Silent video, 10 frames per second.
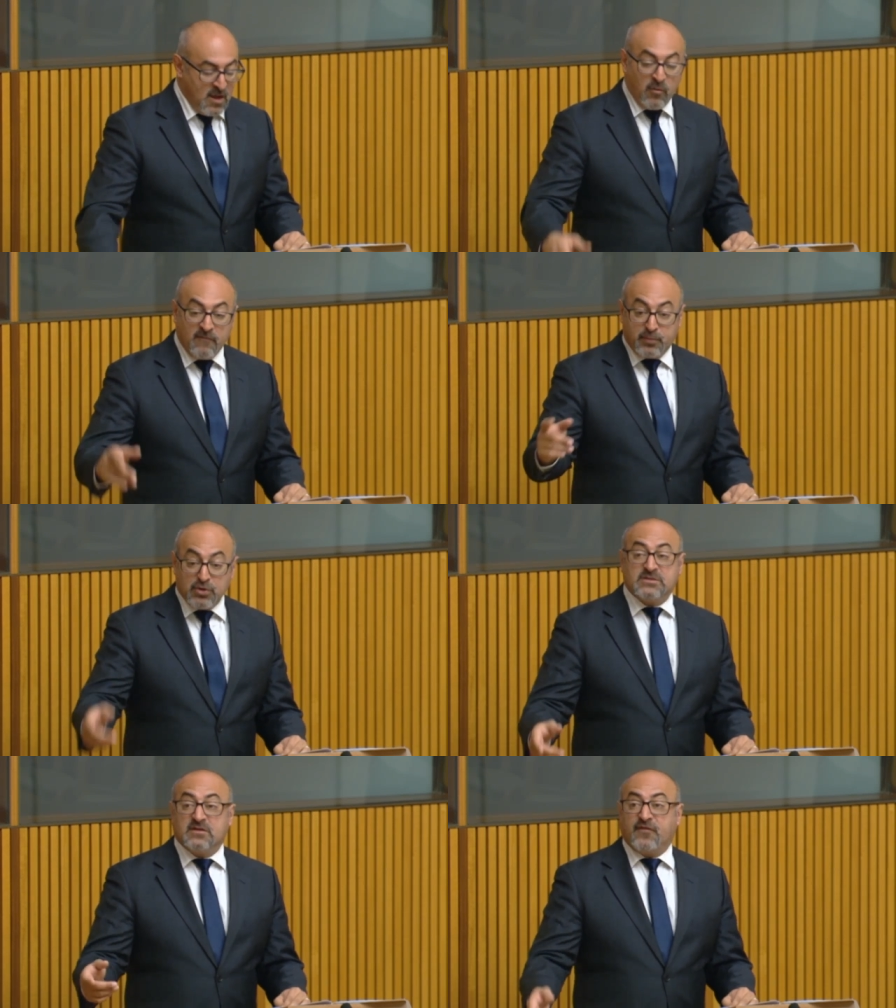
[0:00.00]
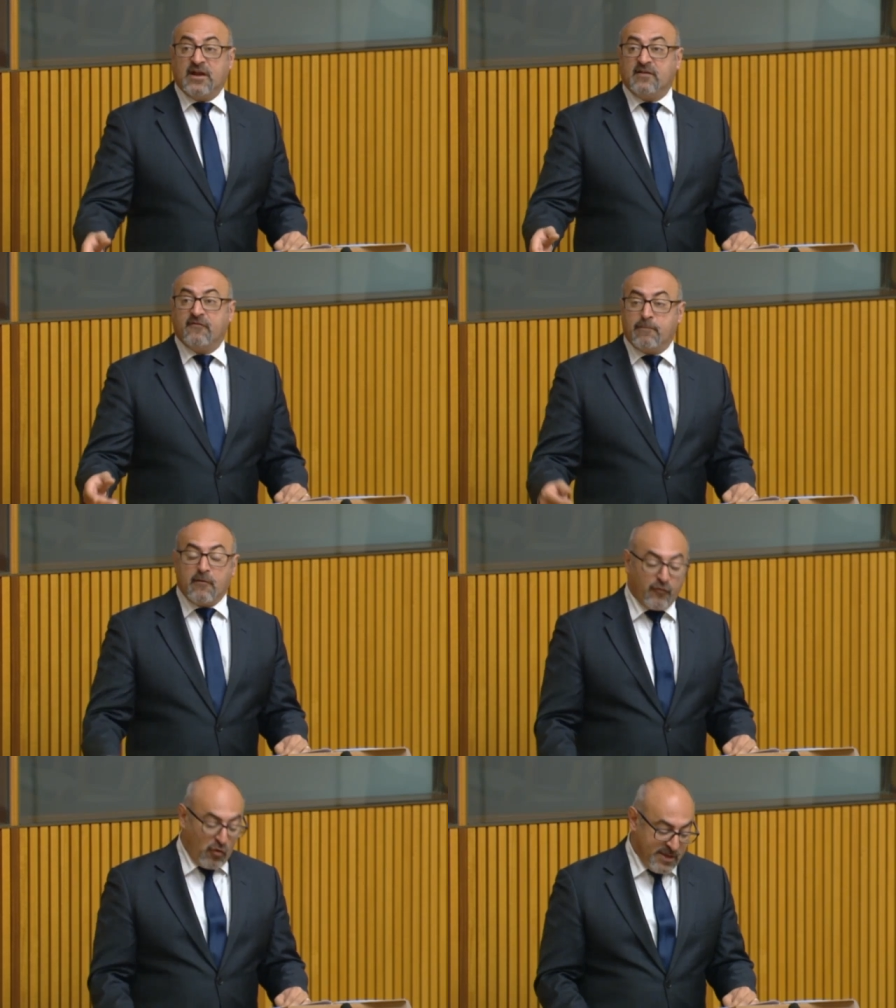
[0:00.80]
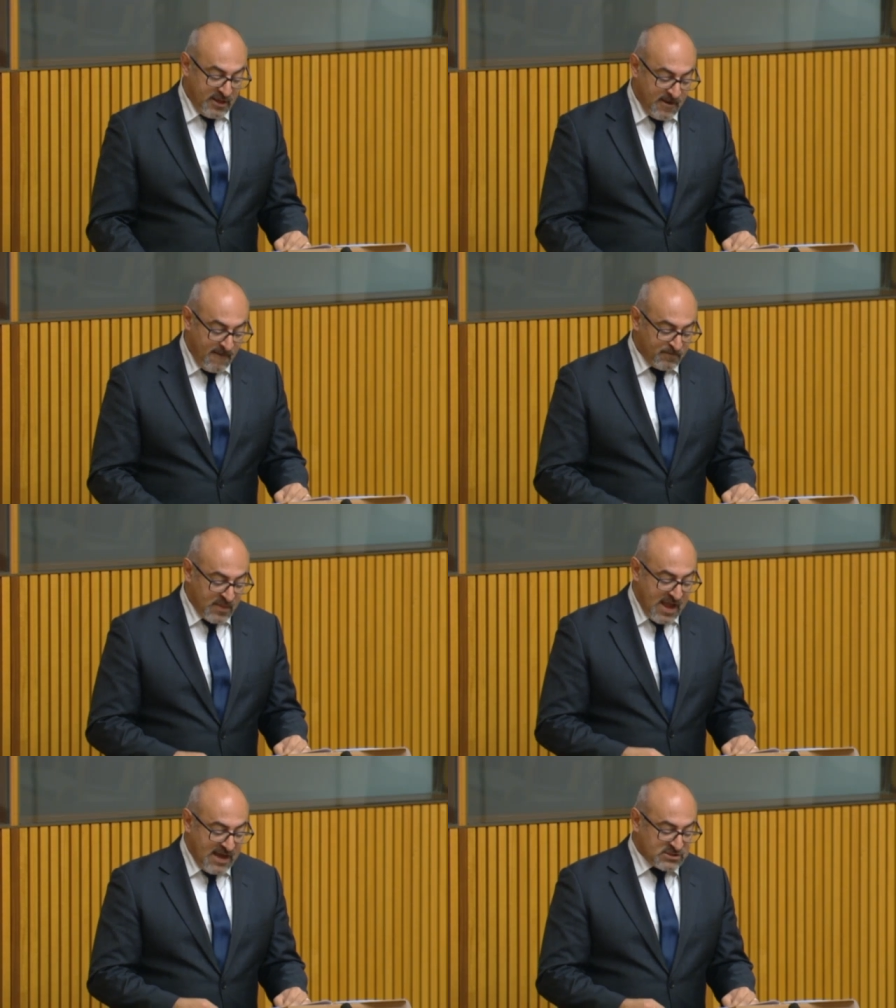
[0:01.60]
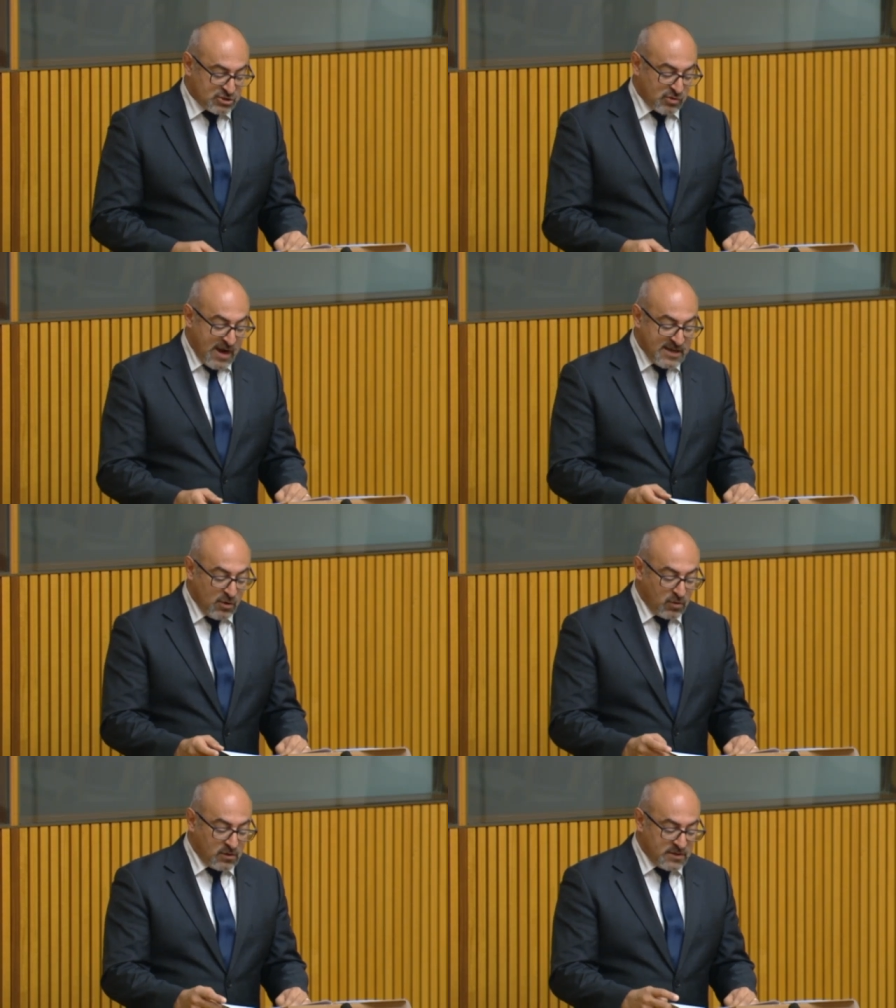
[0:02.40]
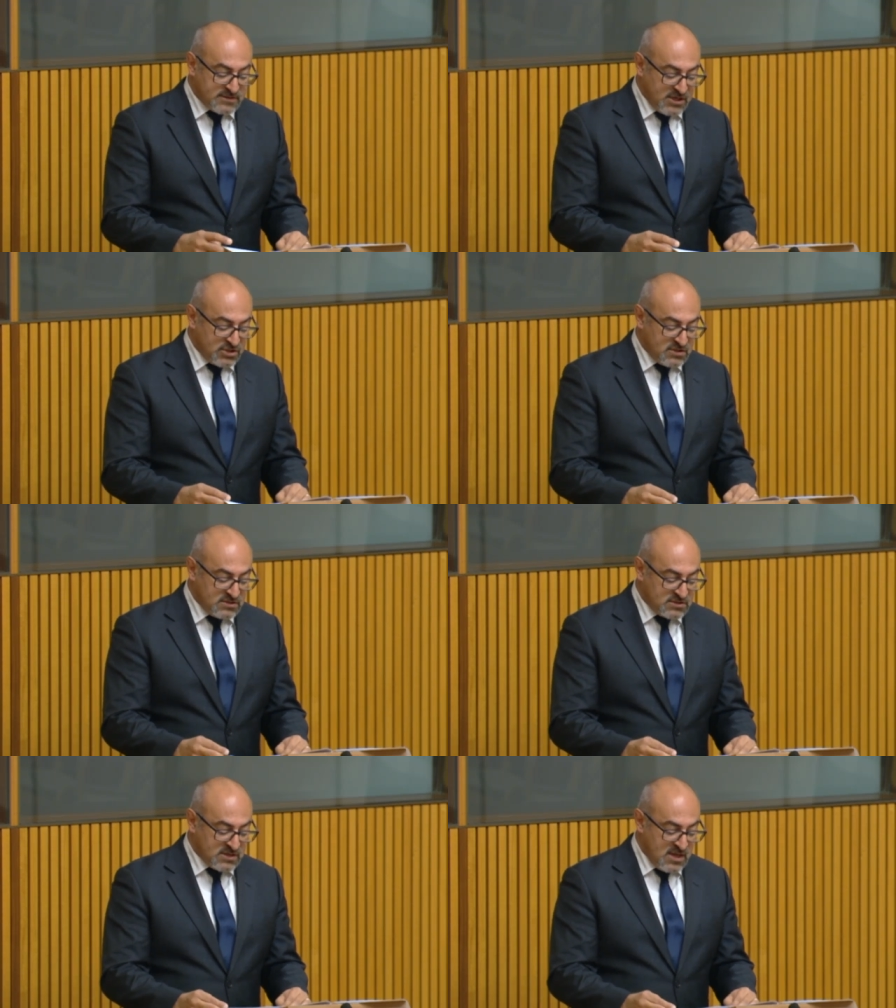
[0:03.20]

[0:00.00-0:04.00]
We've boosted funding for performing arts training organisations,